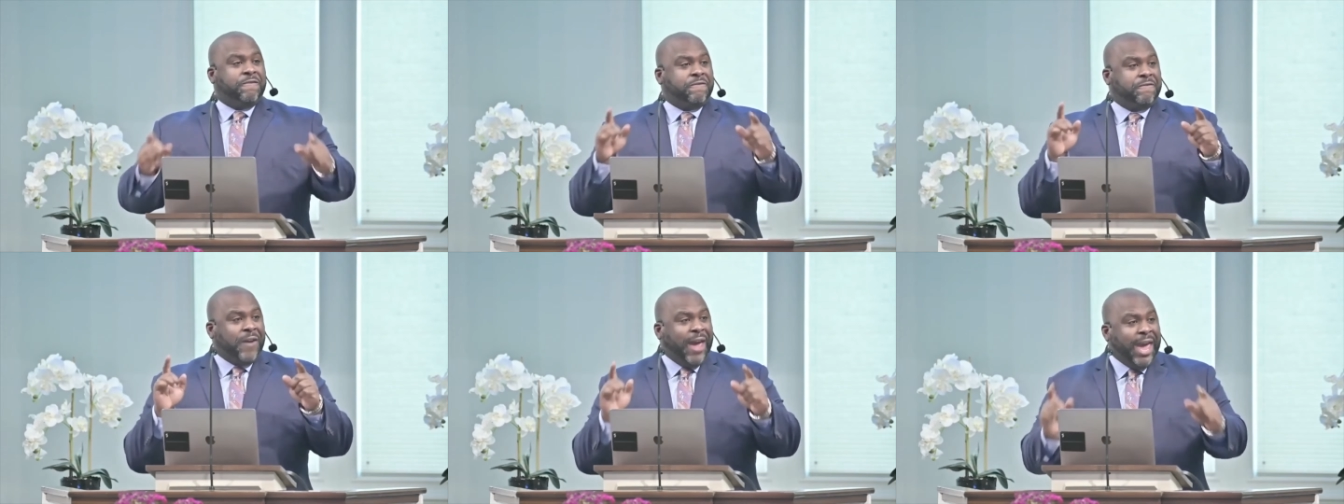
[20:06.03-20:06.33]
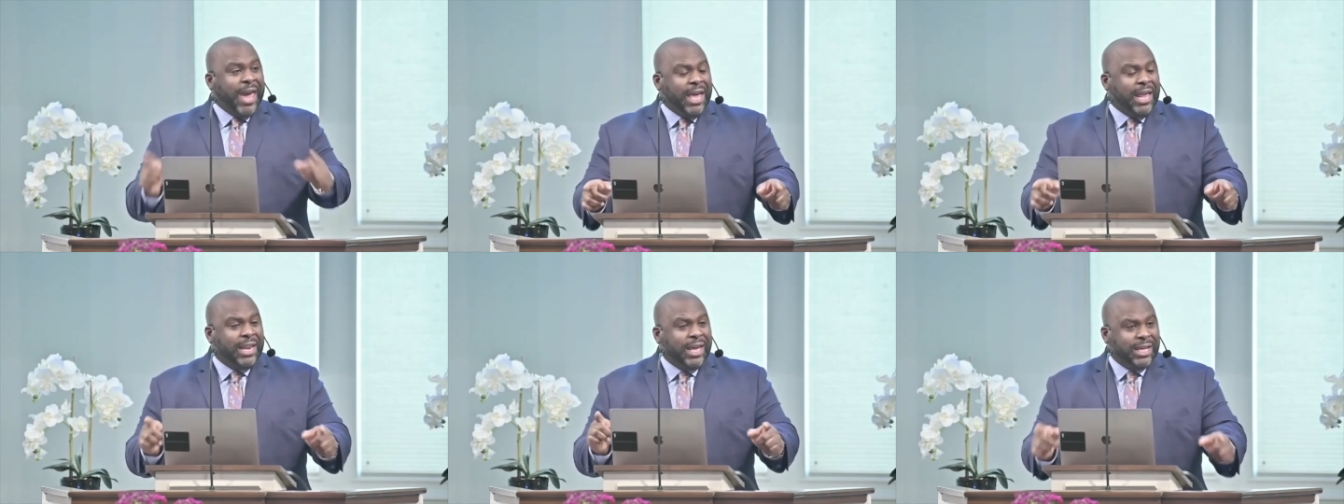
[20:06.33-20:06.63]

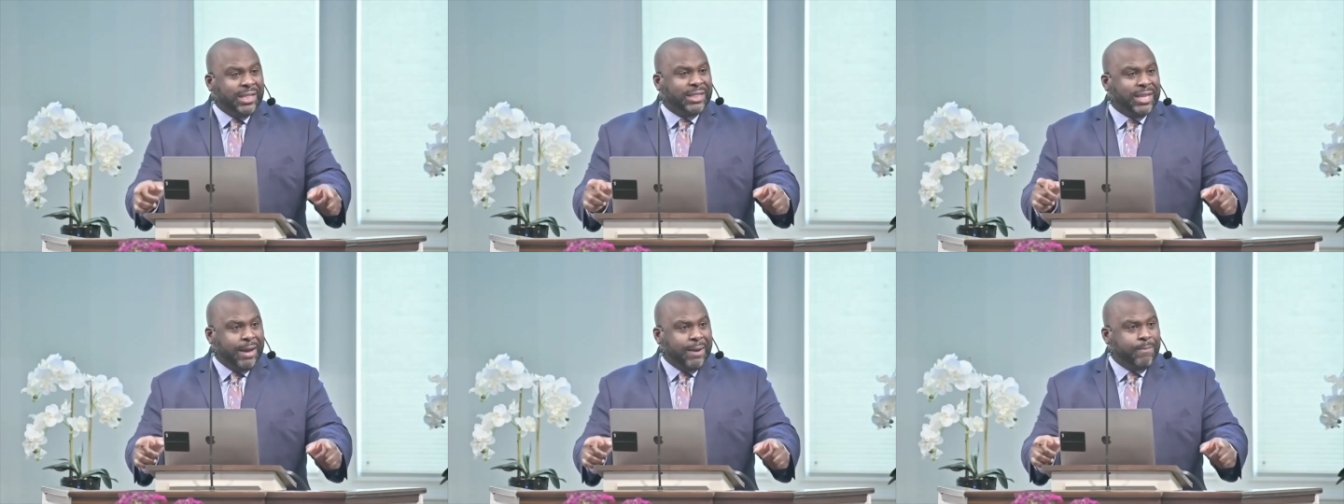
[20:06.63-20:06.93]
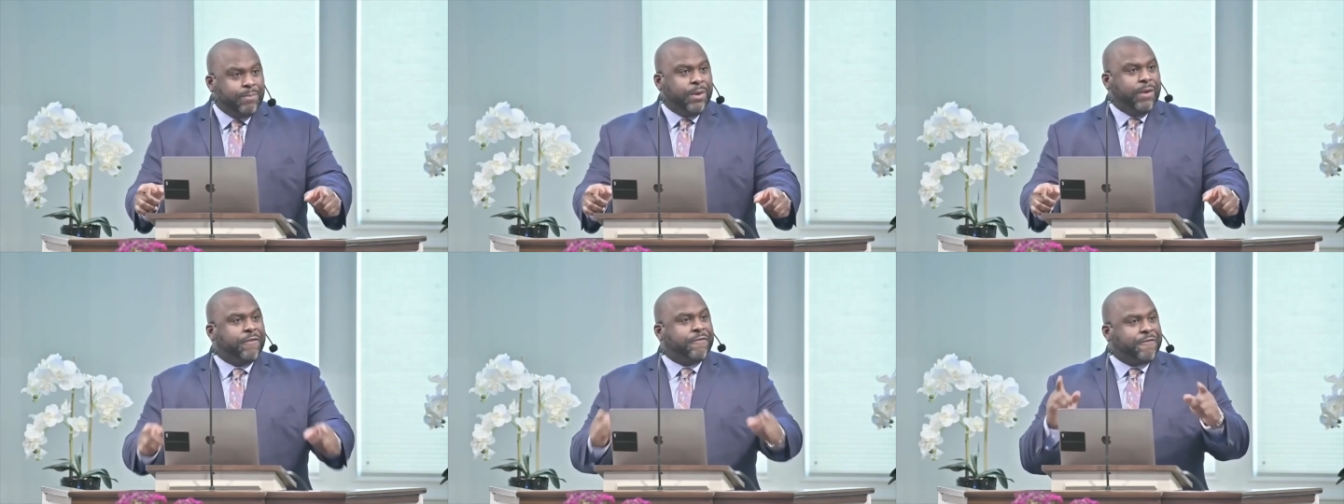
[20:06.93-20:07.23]
failing
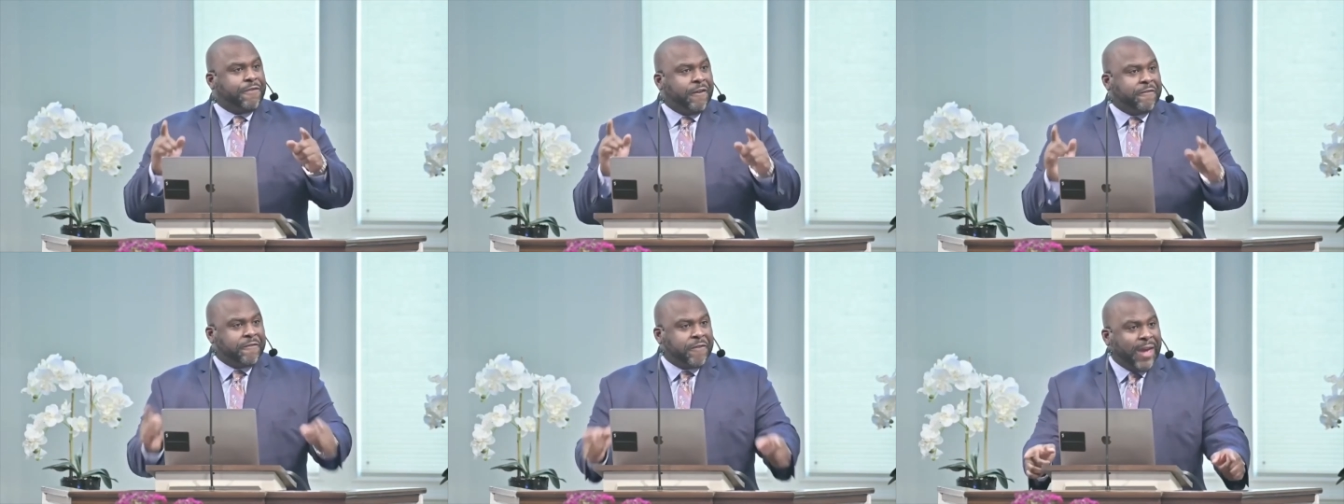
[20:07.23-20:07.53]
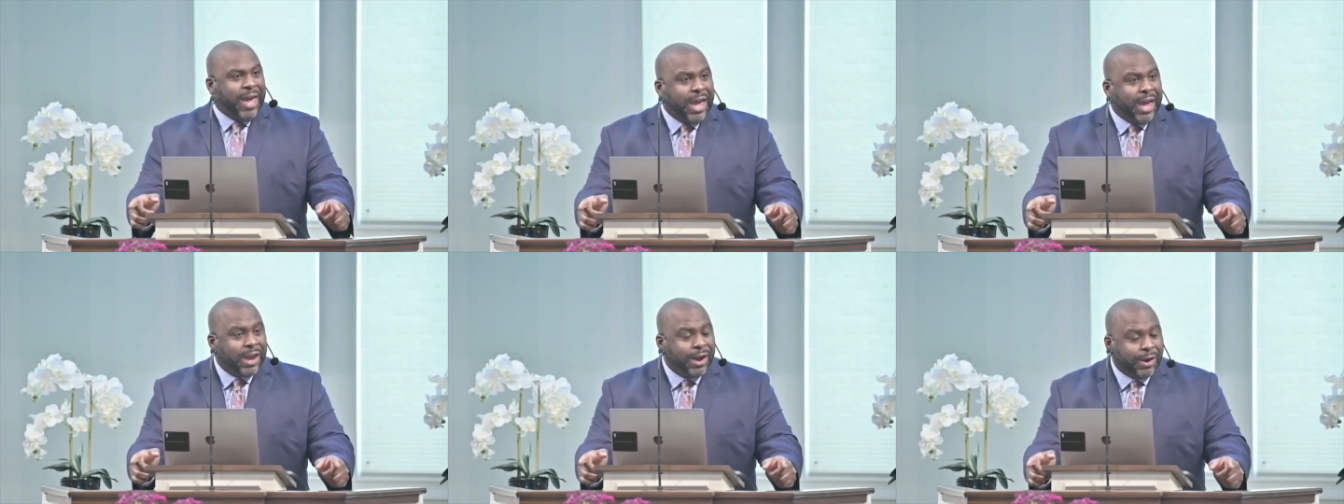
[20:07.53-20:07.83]
them for
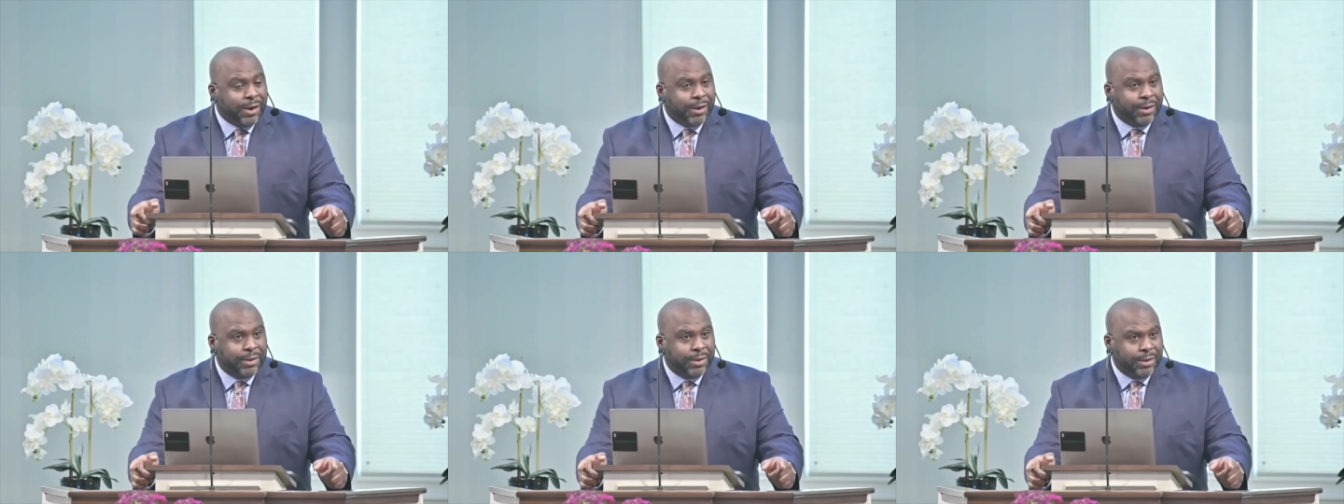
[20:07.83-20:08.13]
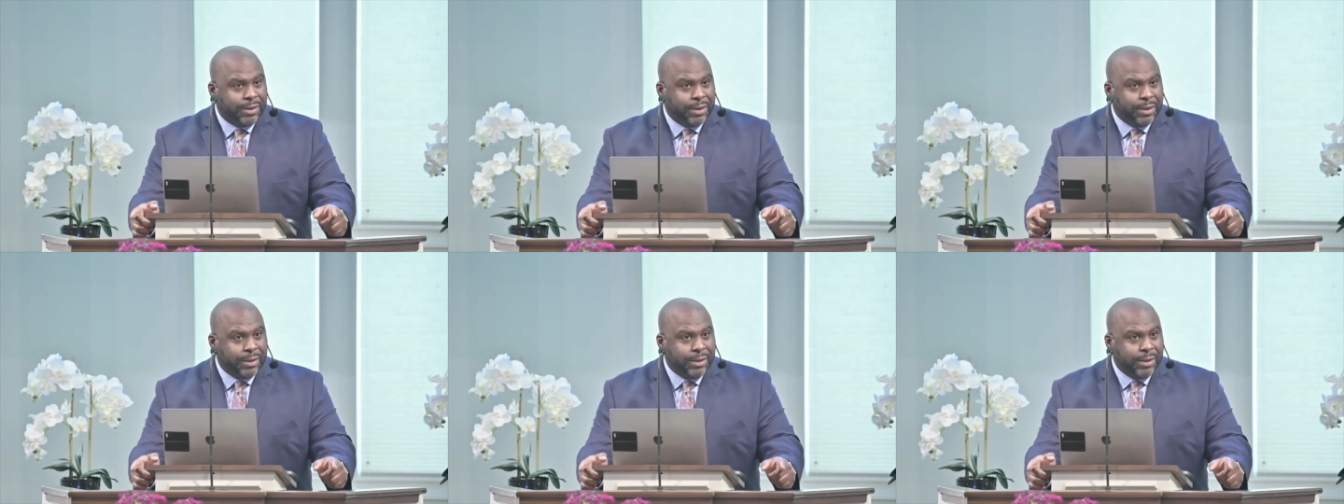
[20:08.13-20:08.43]
fear.
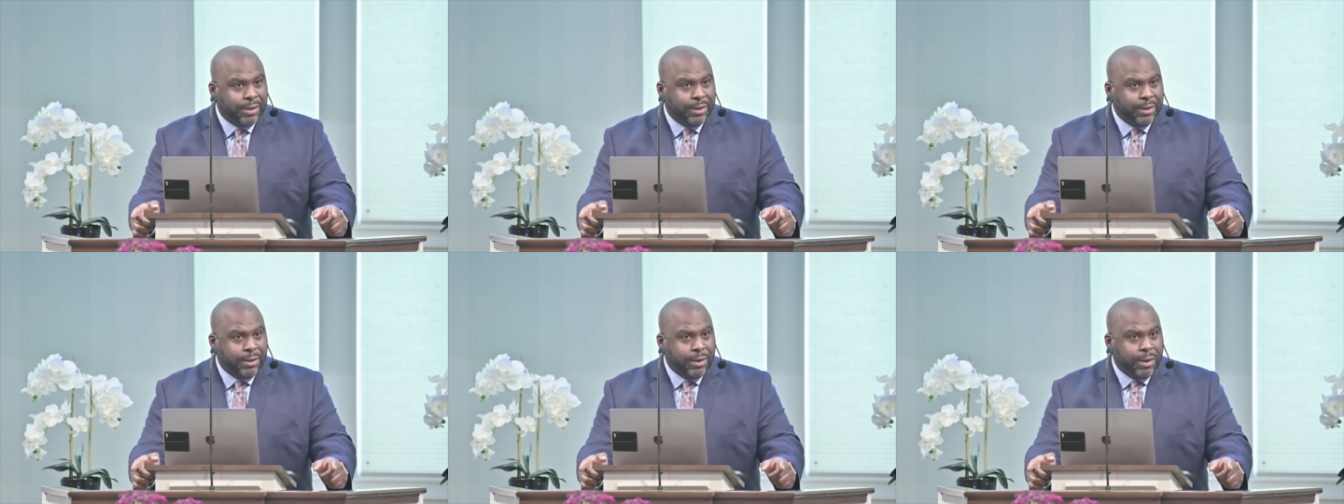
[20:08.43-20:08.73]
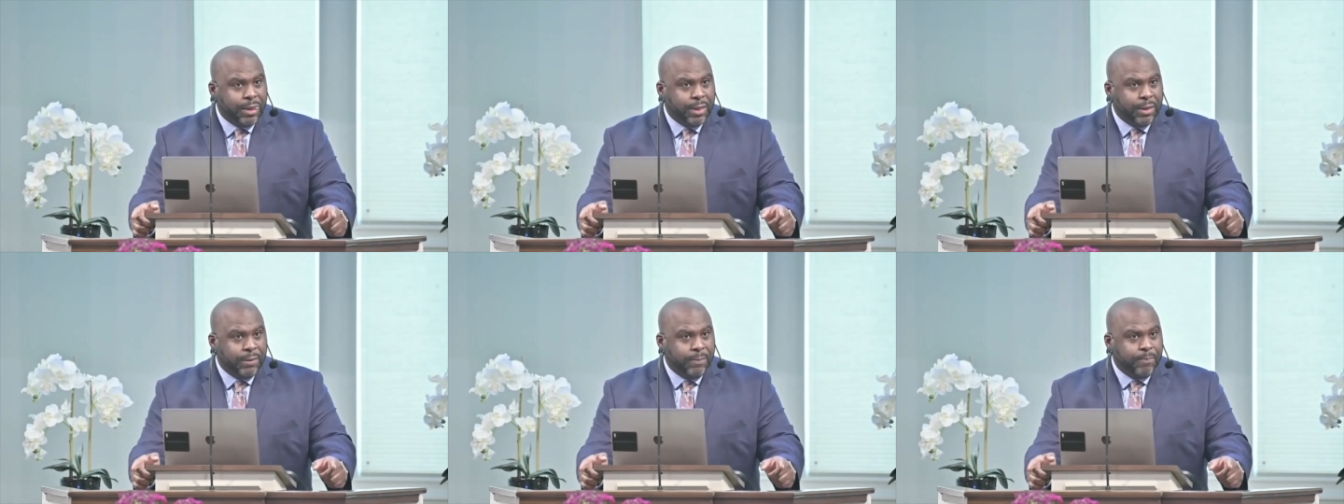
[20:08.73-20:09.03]

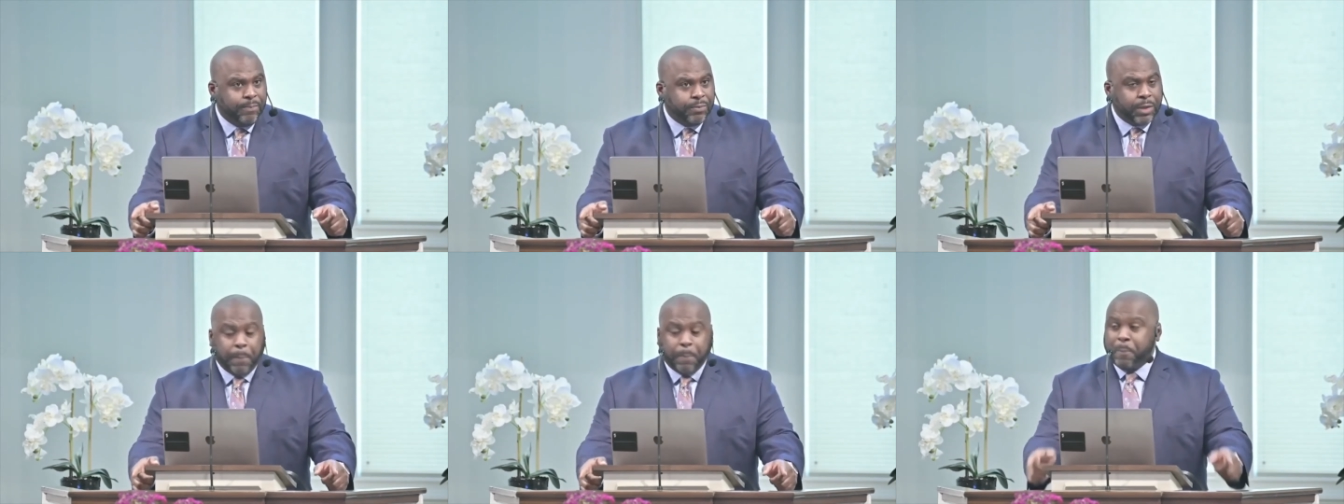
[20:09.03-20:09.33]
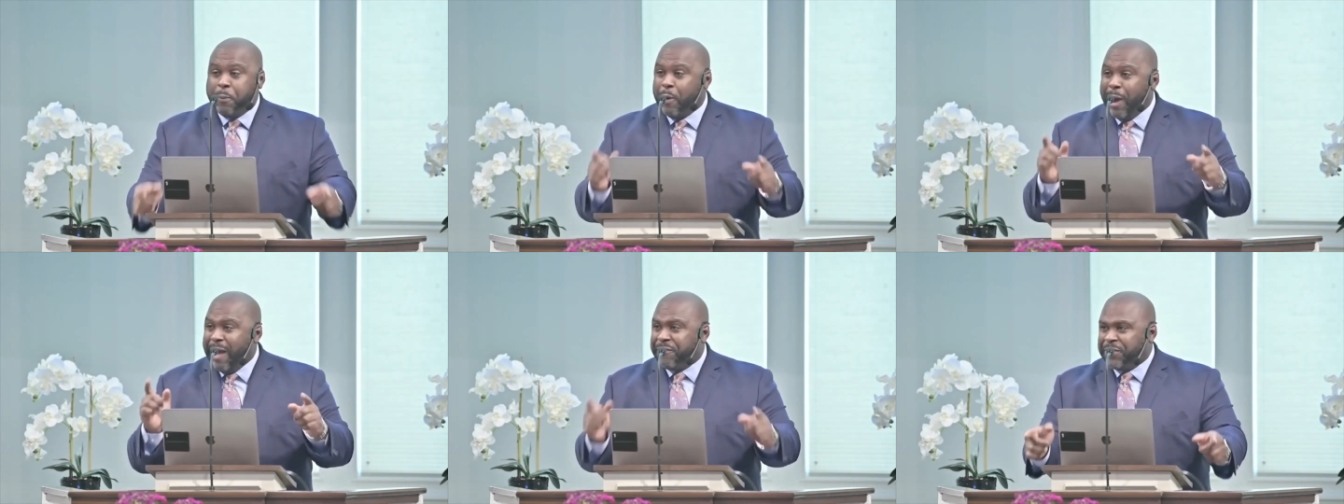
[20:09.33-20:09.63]
The
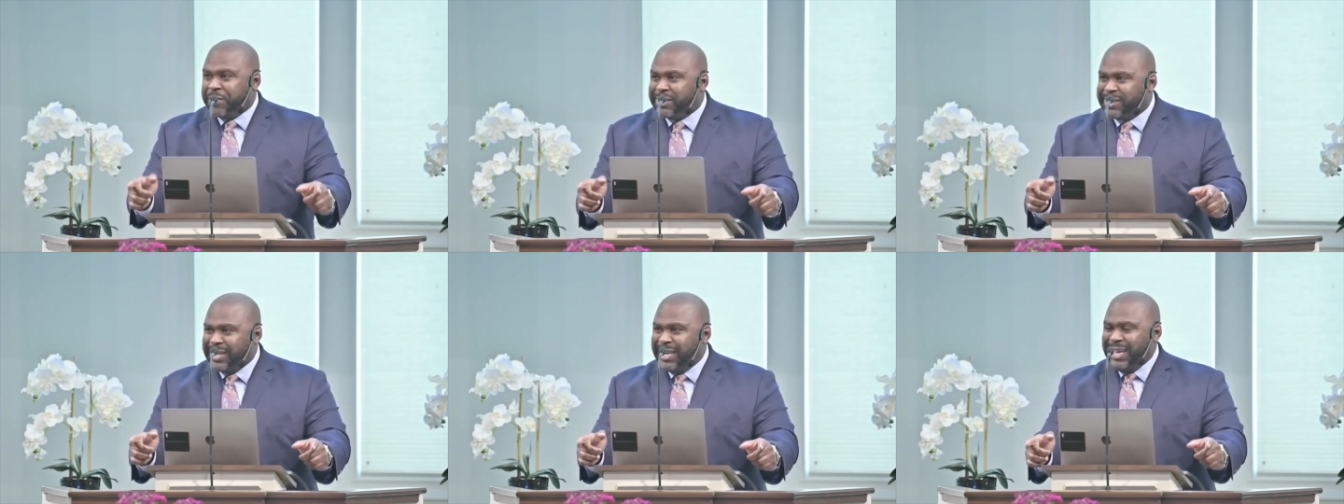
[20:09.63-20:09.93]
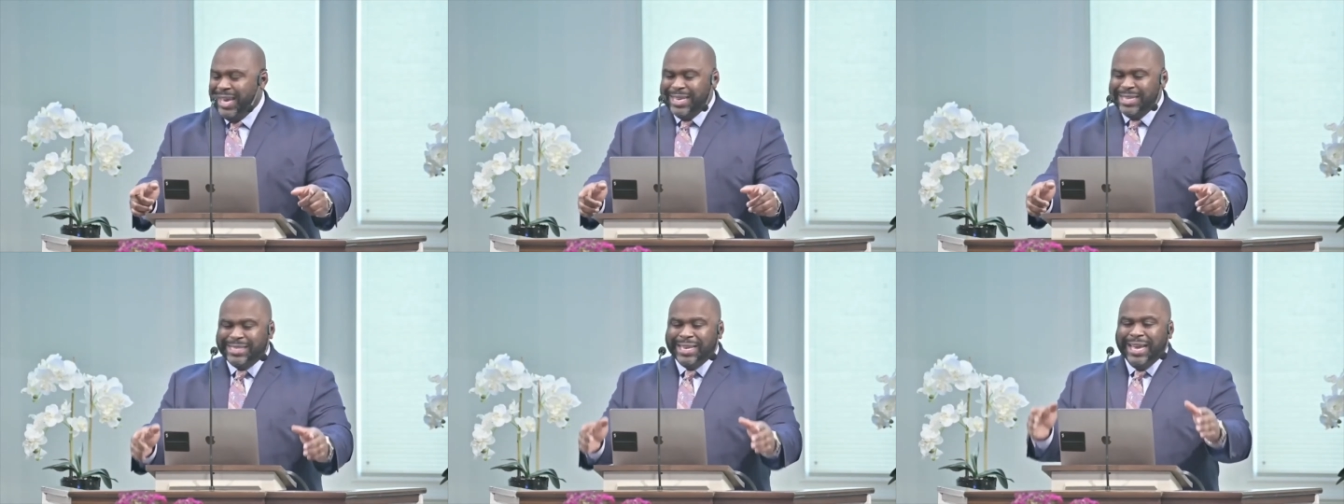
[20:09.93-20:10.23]
prophecy
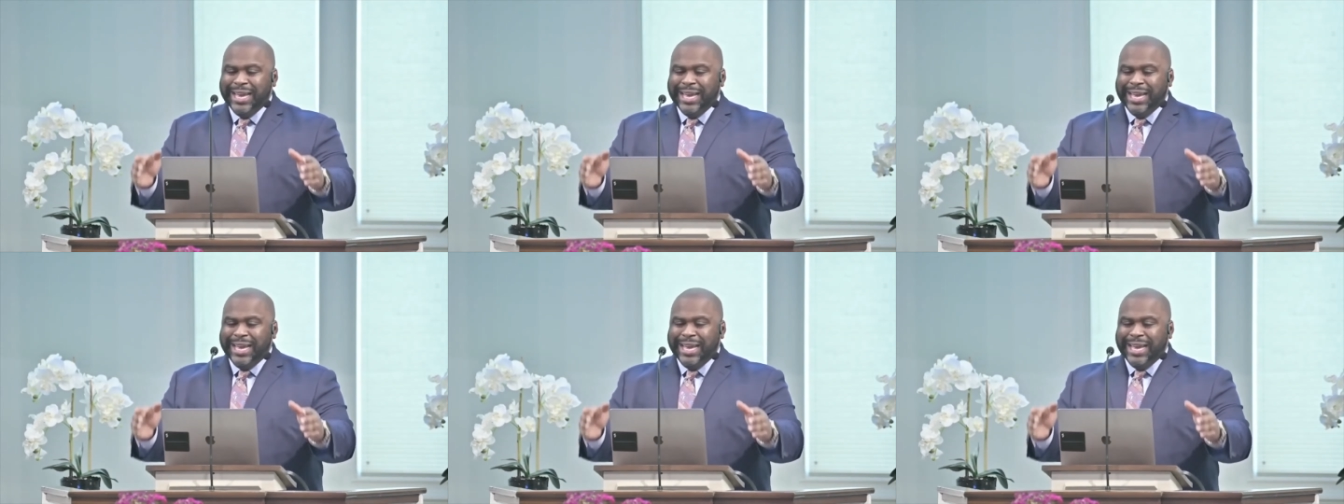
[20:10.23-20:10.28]
is